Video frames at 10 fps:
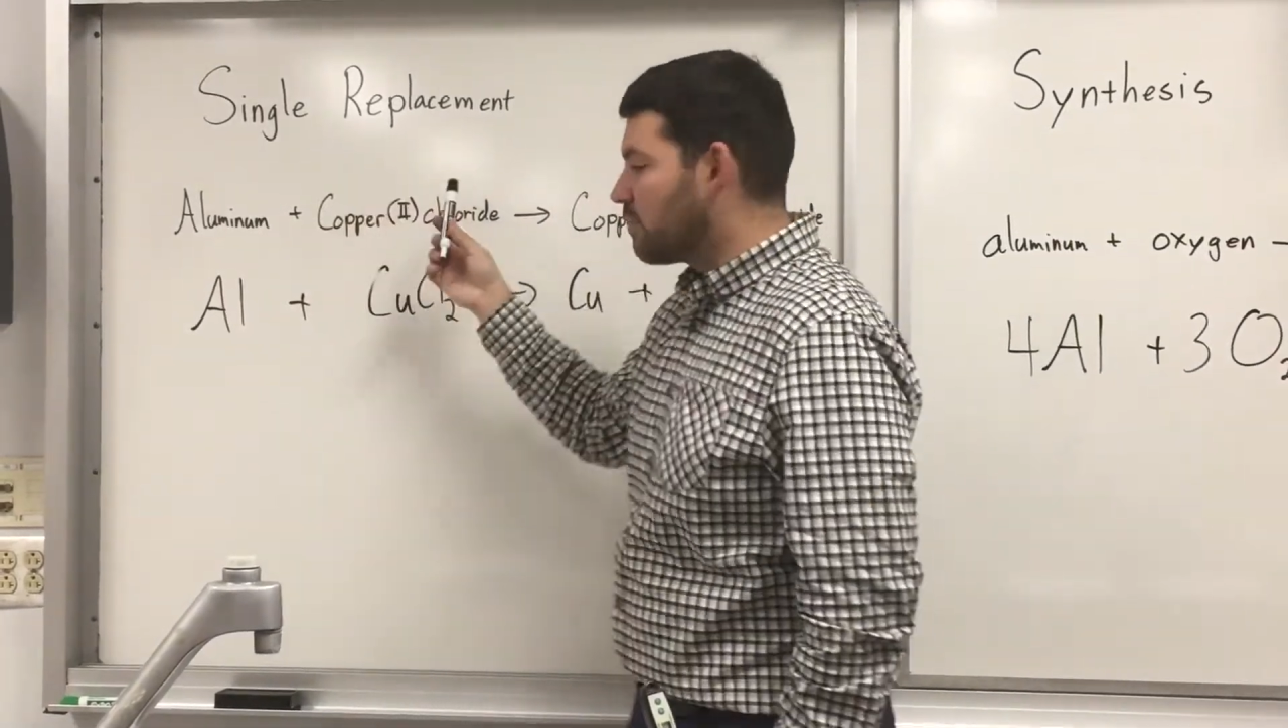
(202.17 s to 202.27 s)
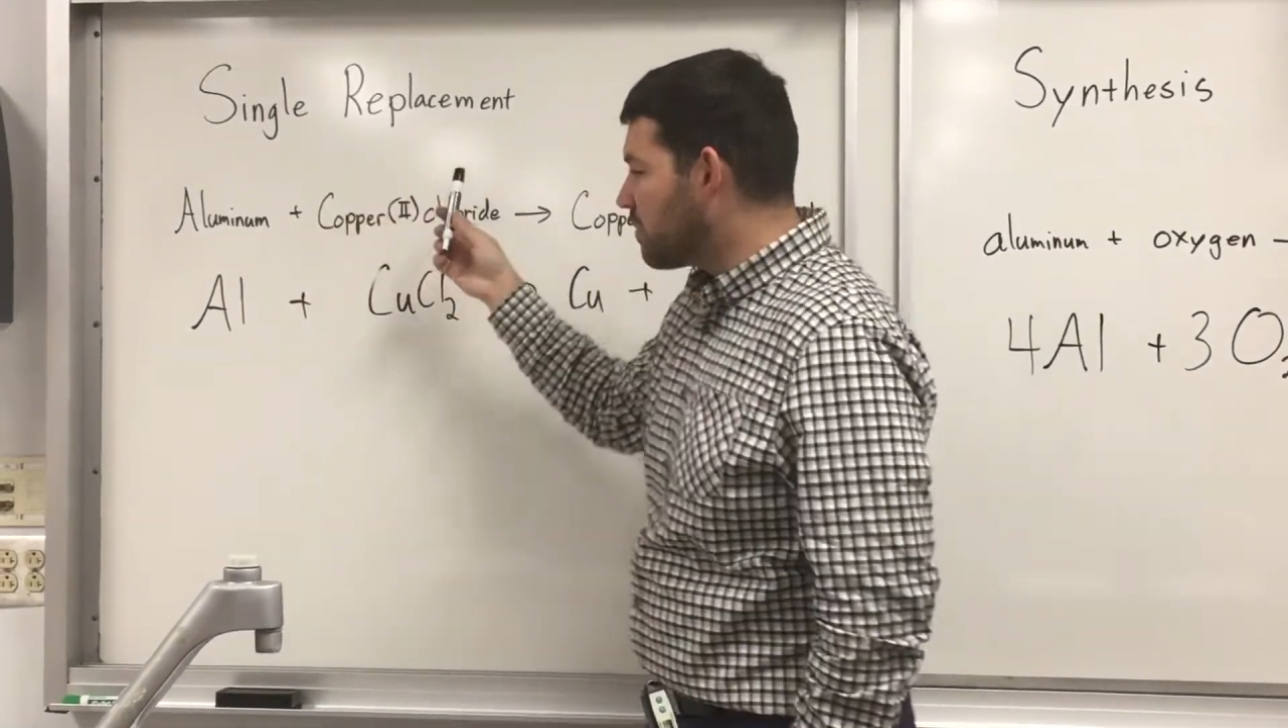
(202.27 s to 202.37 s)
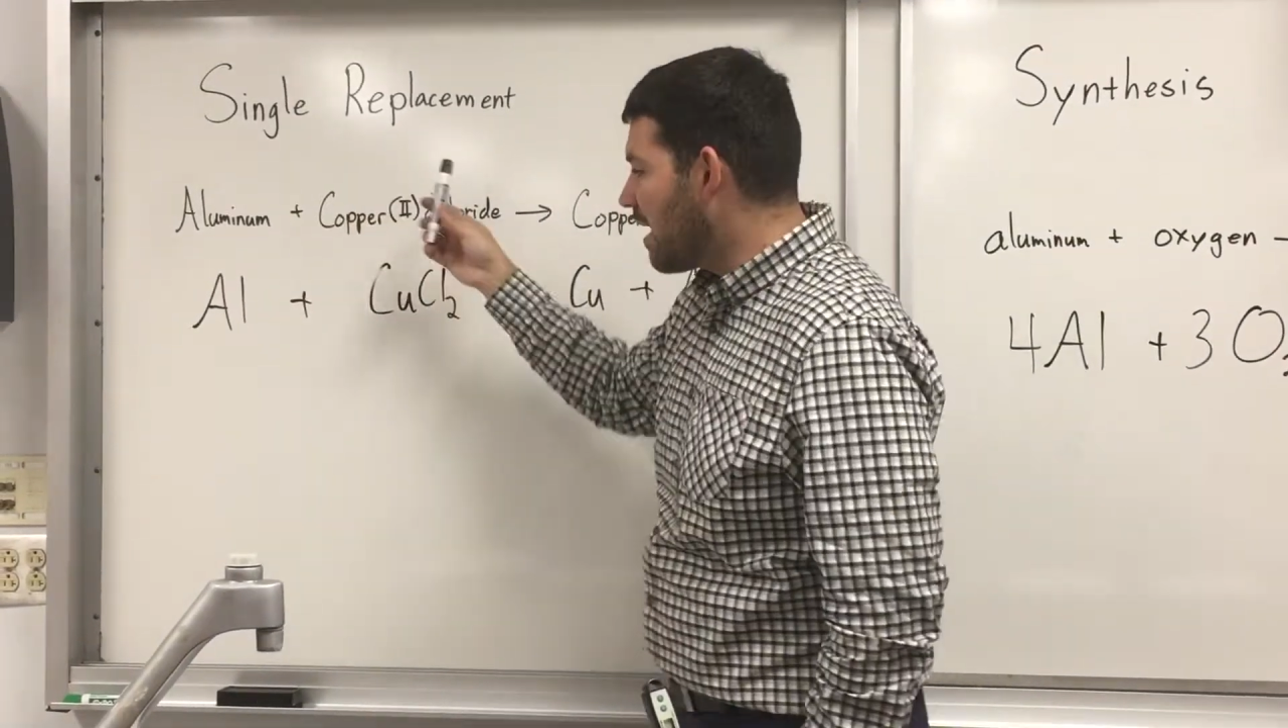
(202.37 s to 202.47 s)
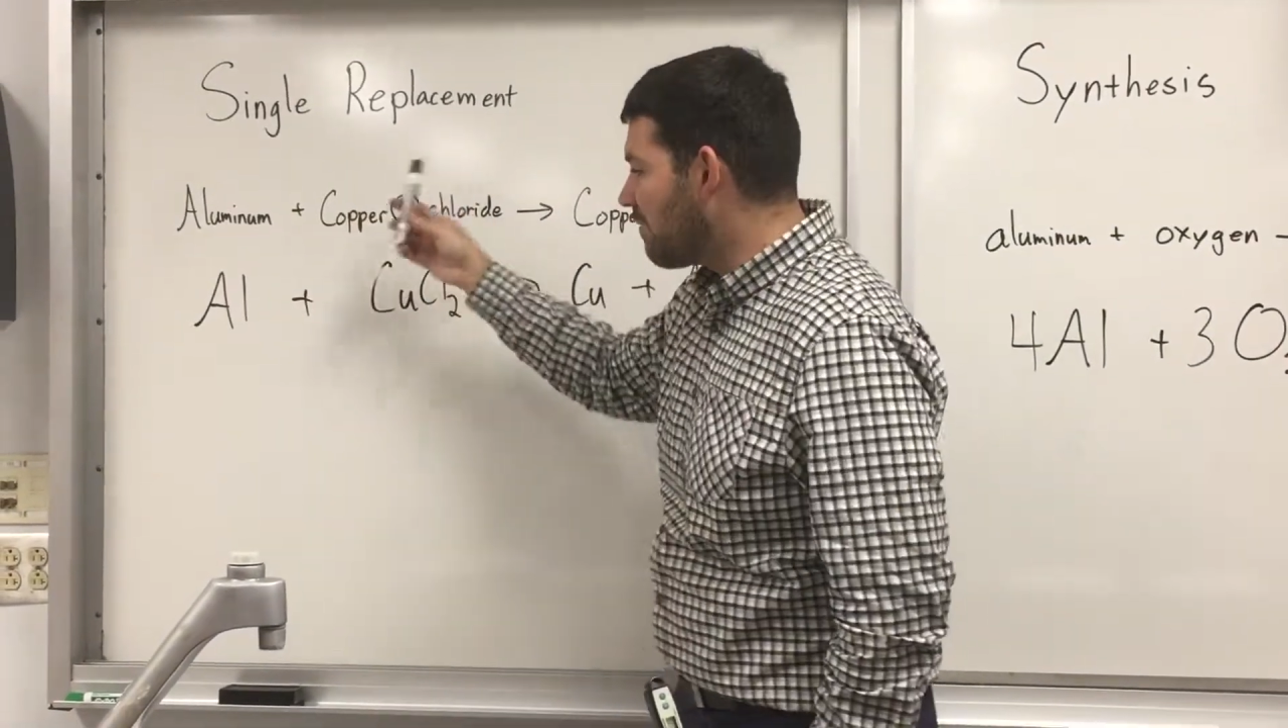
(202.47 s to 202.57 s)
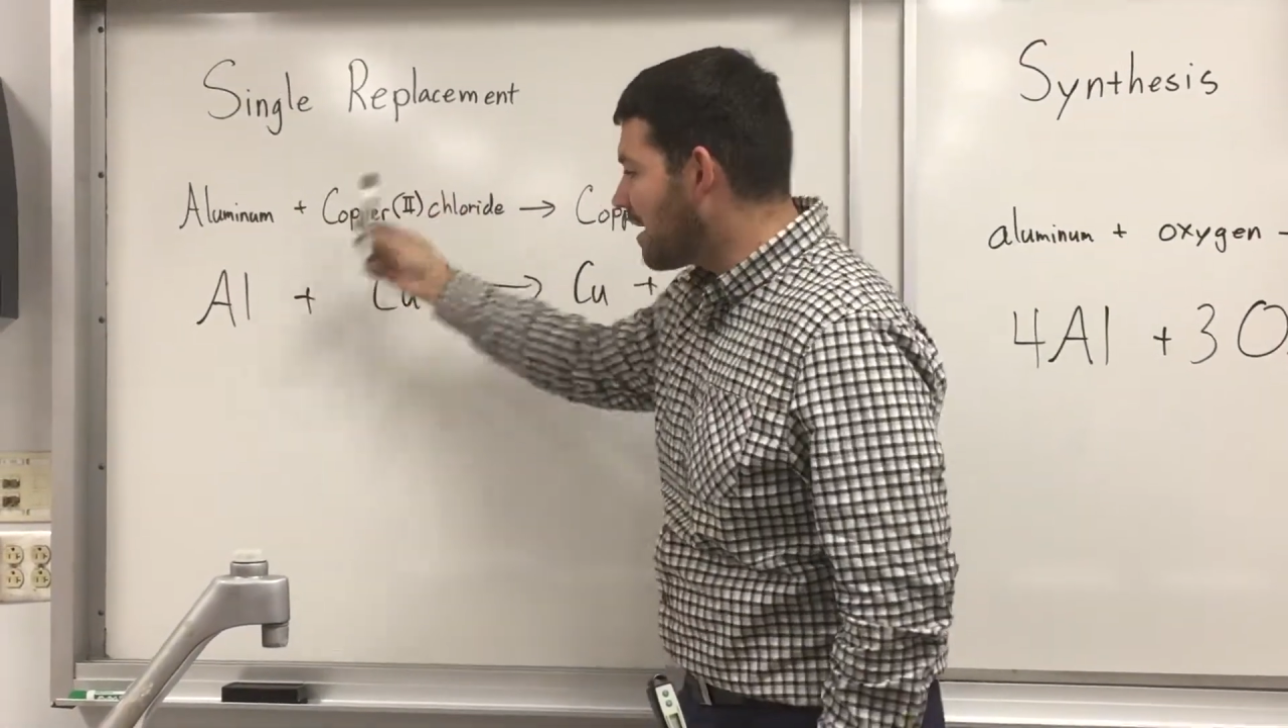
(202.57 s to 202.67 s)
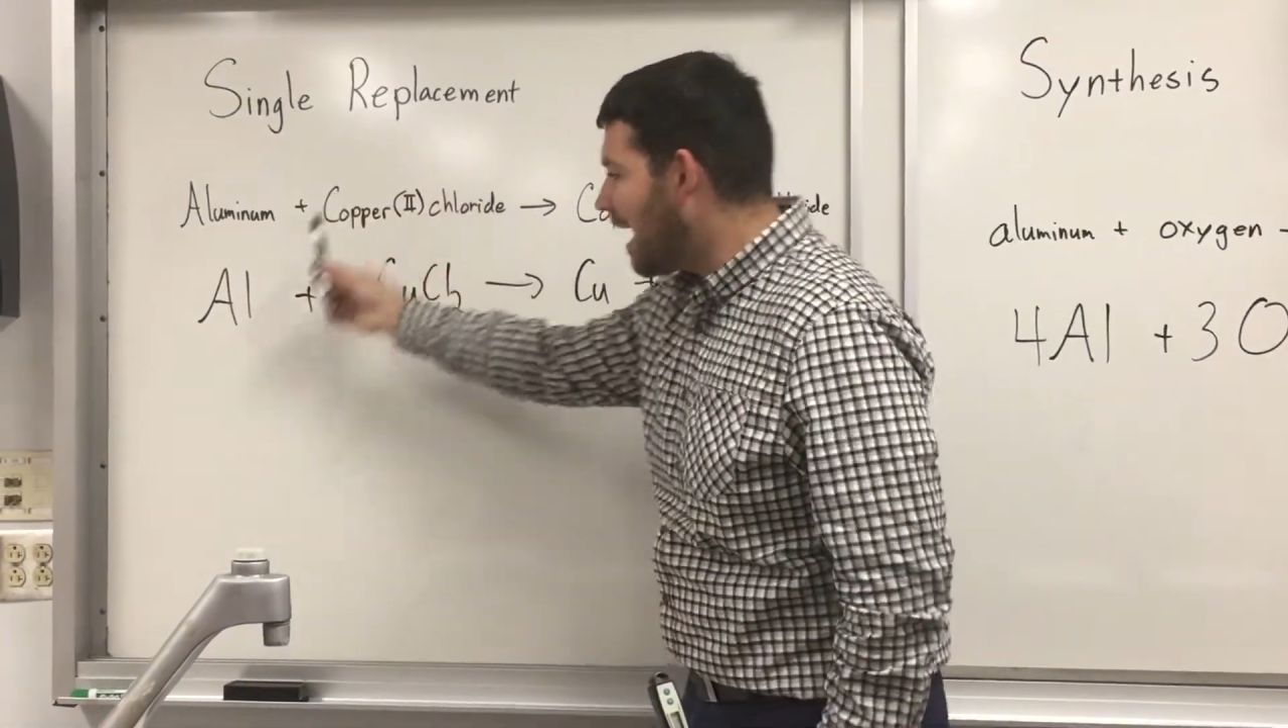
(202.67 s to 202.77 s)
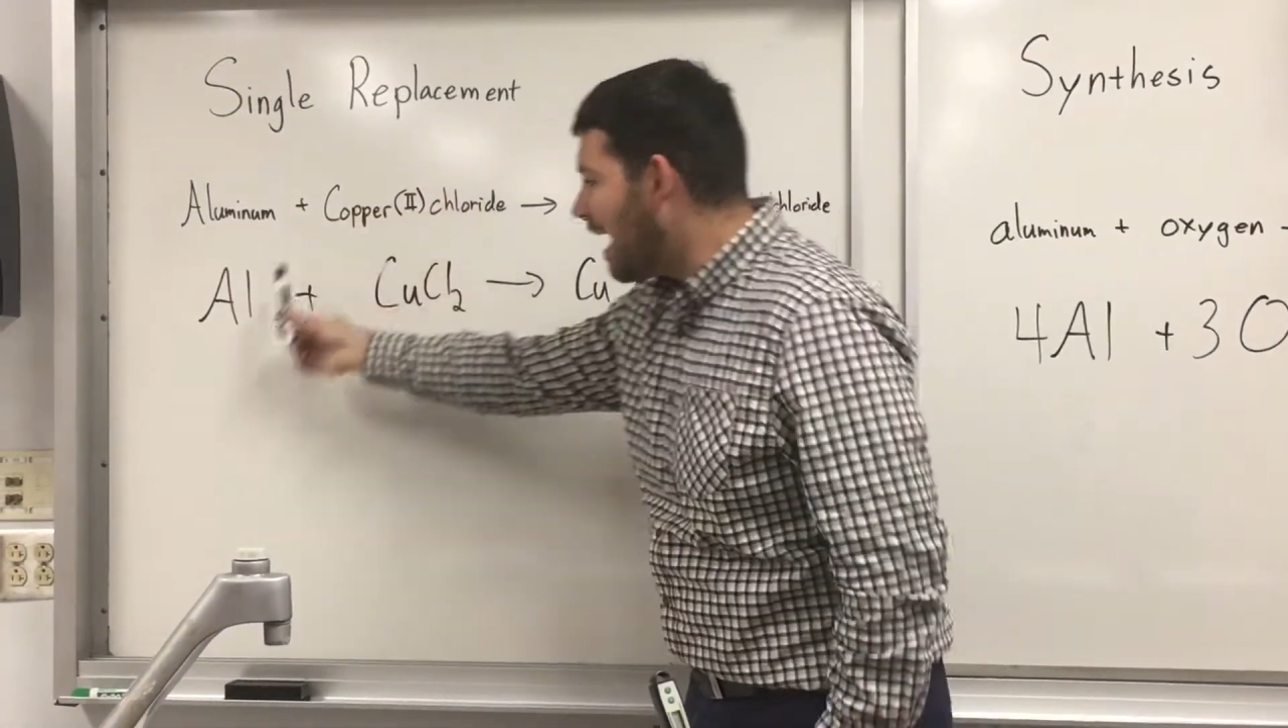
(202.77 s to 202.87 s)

We have an